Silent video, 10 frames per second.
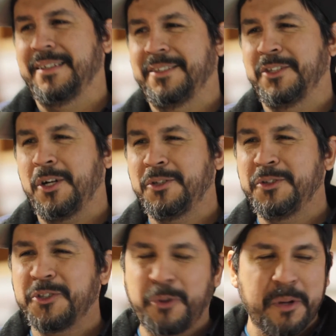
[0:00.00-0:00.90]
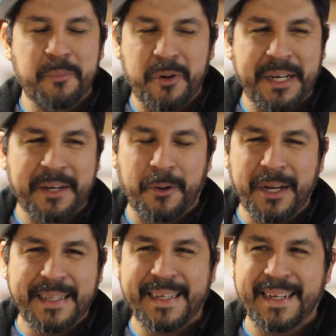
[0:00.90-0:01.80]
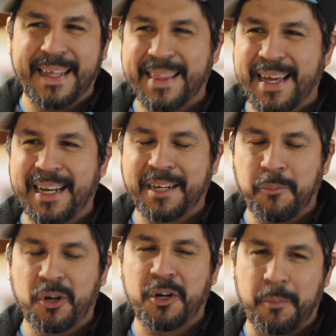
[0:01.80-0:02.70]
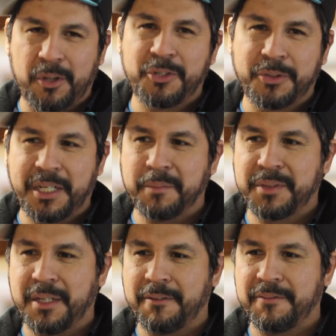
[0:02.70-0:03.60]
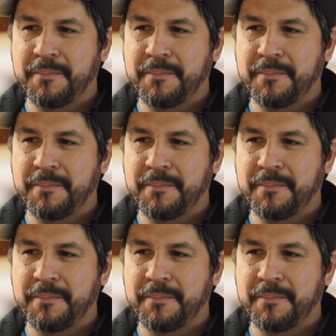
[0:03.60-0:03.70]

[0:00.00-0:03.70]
y'all do screen printing or anything like that, like more commercial type stuff?